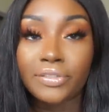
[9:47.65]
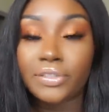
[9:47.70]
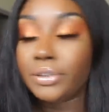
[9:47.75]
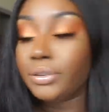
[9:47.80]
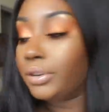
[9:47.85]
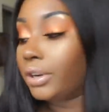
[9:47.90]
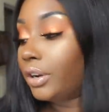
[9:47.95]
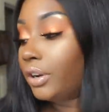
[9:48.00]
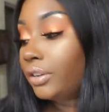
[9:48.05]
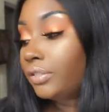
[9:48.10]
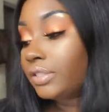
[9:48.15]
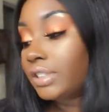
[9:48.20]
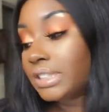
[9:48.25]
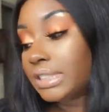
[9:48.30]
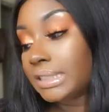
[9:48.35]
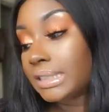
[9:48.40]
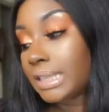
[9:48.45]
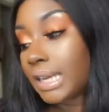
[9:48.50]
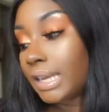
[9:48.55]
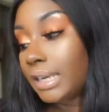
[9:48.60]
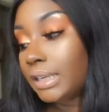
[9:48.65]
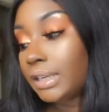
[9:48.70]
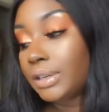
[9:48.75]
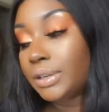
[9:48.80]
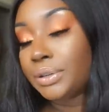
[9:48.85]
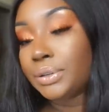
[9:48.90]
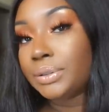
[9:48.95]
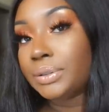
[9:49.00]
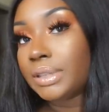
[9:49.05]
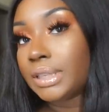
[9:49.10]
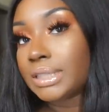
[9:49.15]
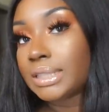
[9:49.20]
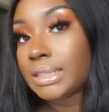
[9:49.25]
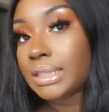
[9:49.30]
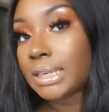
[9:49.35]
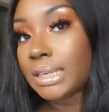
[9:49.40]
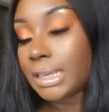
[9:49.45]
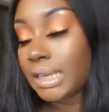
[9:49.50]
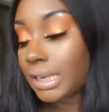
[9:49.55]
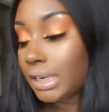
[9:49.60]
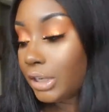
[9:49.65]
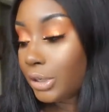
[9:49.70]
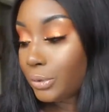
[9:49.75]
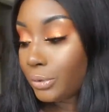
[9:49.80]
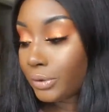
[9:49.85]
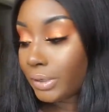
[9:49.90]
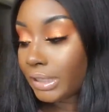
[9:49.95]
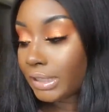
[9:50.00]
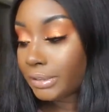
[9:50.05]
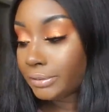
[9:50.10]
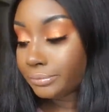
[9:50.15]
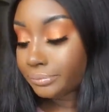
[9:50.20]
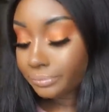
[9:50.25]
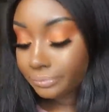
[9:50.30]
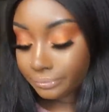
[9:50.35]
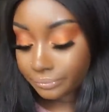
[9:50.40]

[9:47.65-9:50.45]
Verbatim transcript: phone off because I know that's going to get annoying.